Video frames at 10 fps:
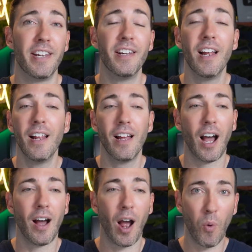And
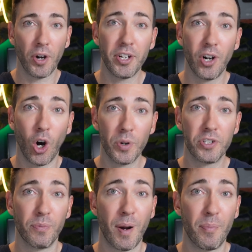I want you to
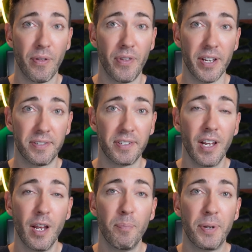always remember this.
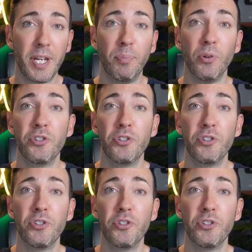People